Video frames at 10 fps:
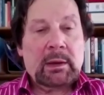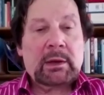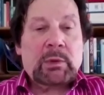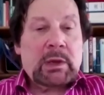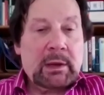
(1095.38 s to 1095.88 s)

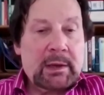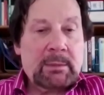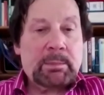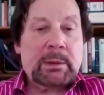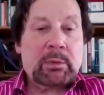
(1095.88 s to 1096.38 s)
And we can
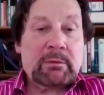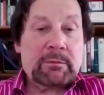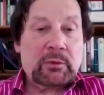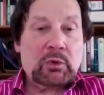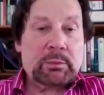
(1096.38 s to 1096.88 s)
keep people
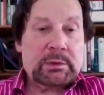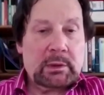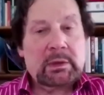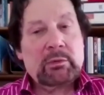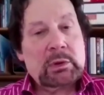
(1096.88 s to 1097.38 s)
informed
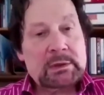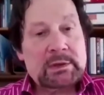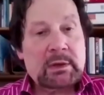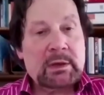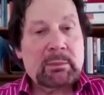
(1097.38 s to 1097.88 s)
in real
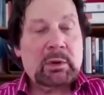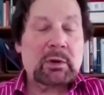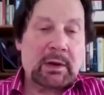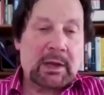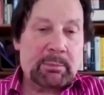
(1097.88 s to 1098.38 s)
time
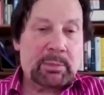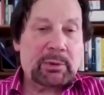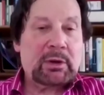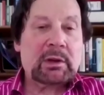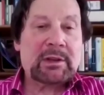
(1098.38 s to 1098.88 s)
on an app
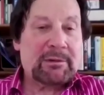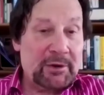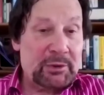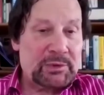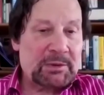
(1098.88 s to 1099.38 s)
on their
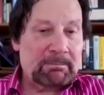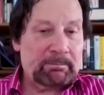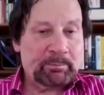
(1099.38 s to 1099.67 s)
phones.